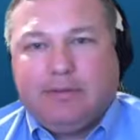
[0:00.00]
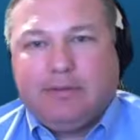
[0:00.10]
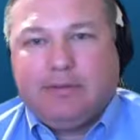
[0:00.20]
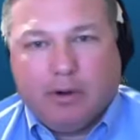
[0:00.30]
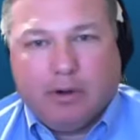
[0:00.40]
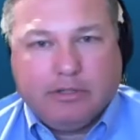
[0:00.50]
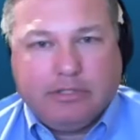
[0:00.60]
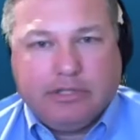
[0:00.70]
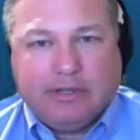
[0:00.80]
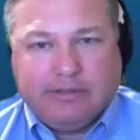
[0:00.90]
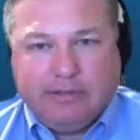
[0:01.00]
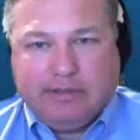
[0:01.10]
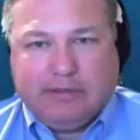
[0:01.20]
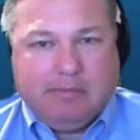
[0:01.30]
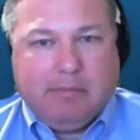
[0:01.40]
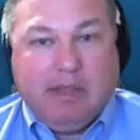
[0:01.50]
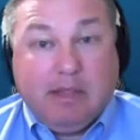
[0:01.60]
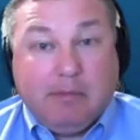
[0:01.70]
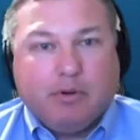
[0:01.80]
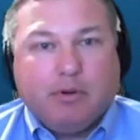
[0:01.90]
or just
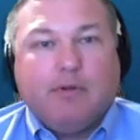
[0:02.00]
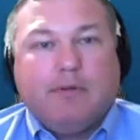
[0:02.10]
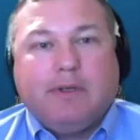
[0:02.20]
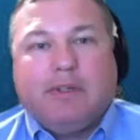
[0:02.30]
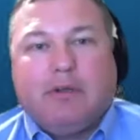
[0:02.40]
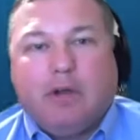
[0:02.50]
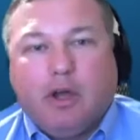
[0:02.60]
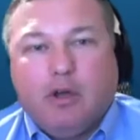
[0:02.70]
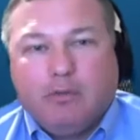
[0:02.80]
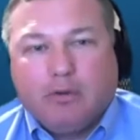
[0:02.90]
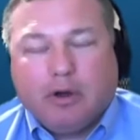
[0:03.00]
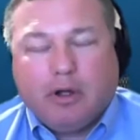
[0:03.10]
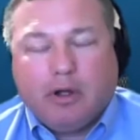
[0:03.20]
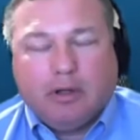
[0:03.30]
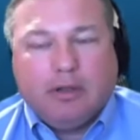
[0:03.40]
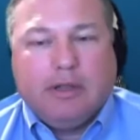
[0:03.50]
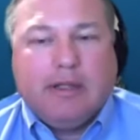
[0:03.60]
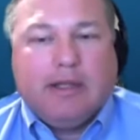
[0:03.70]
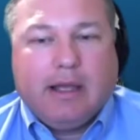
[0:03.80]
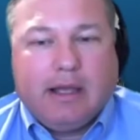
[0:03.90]
improving their overall
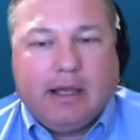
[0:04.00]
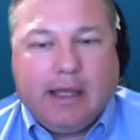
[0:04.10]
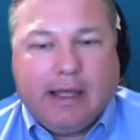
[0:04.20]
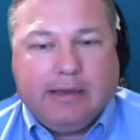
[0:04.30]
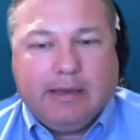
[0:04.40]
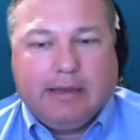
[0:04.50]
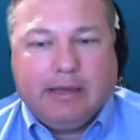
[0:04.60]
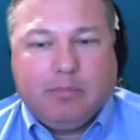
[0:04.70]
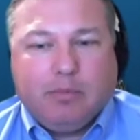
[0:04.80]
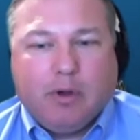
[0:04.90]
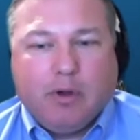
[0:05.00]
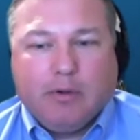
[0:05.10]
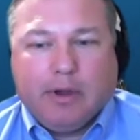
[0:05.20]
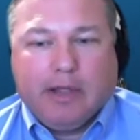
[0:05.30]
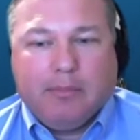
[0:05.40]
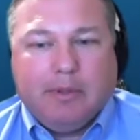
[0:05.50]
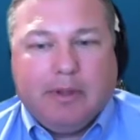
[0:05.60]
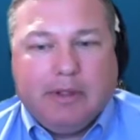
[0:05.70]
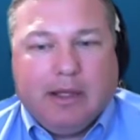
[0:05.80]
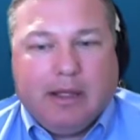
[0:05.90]
identity program,
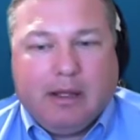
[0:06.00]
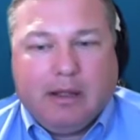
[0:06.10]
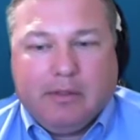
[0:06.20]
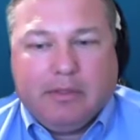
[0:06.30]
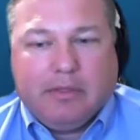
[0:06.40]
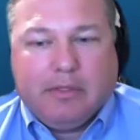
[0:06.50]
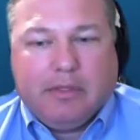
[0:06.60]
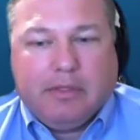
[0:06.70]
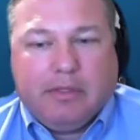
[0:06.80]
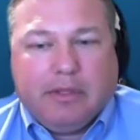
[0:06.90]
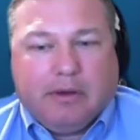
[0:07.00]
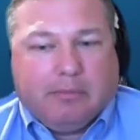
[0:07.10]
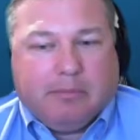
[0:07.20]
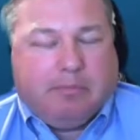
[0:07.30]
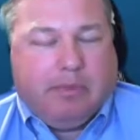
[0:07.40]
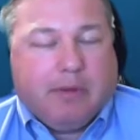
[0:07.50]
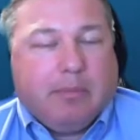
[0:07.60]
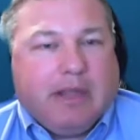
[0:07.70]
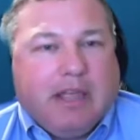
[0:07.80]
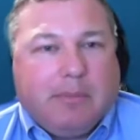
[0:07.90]
they're
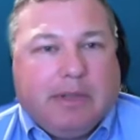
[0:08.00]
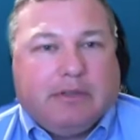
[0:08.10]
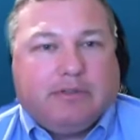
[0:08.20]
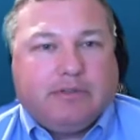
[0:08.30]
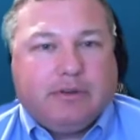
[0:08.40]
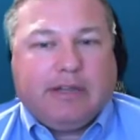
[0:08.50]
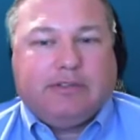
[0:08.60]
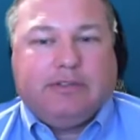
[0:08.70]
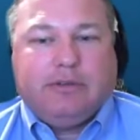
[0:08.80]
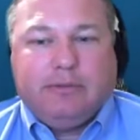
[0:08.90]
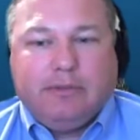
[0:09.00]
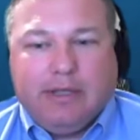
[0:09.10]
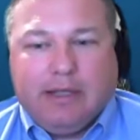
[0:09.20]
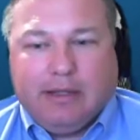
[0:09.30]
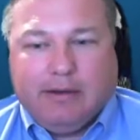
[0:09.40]
becoming stretched too thin.